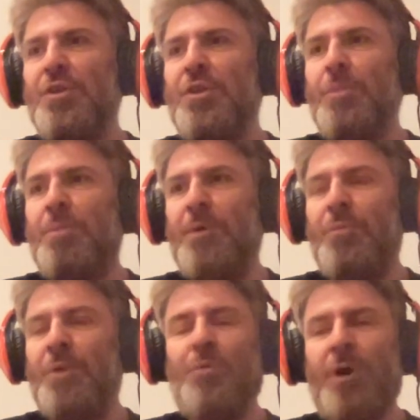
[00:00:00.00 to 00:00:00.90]
you know,
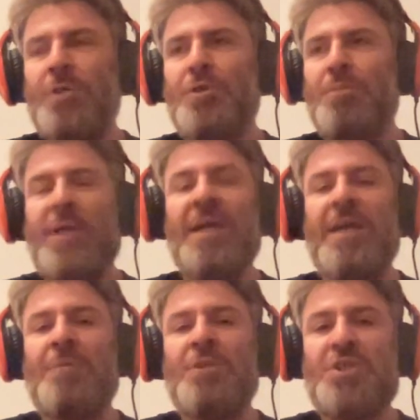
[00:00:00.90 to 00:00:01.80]
but when you watch her
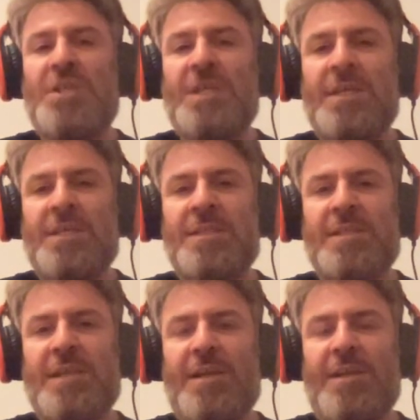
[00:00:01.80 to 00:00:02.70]
play, I mean, she
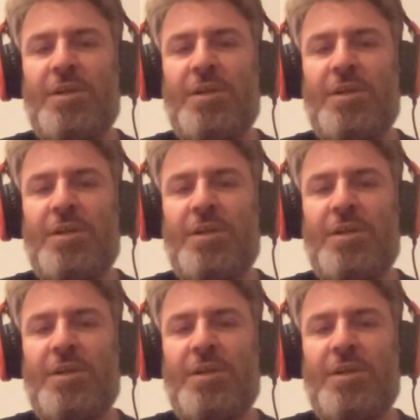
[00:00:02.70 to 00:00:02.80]
is